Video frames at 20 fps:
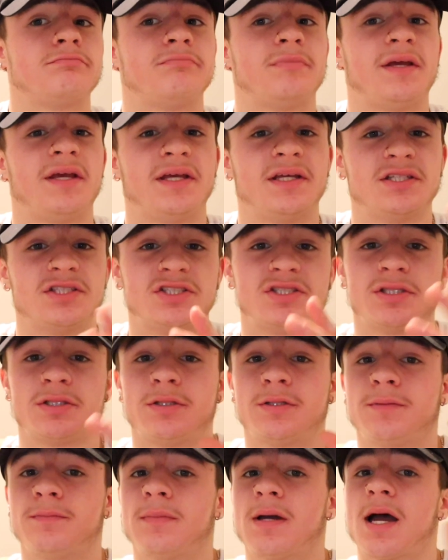in
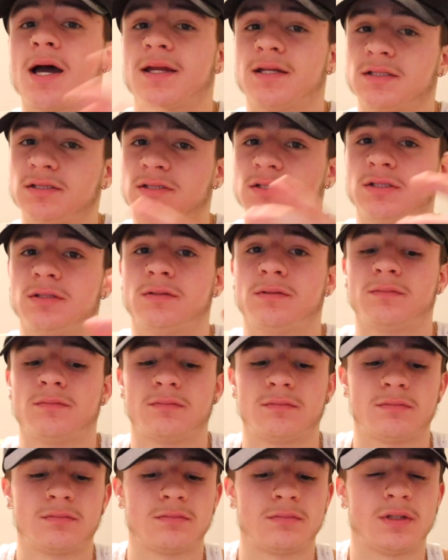gym, out of gym,
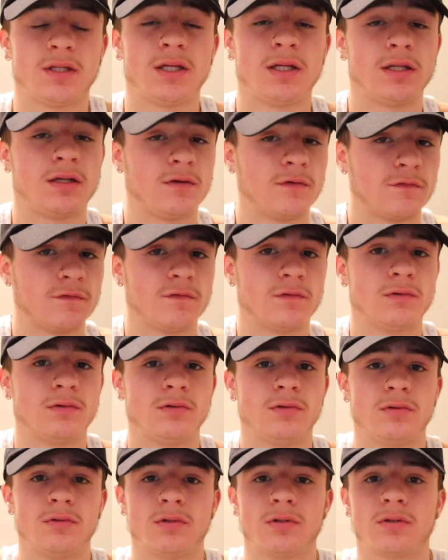eating
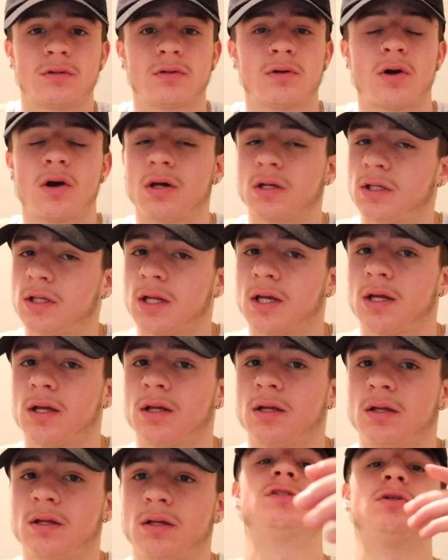food, all of that.
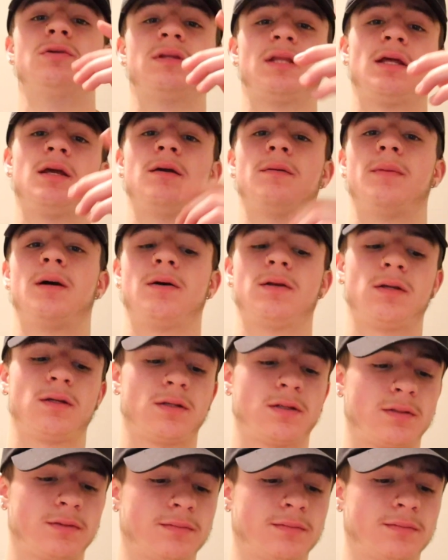So think about it.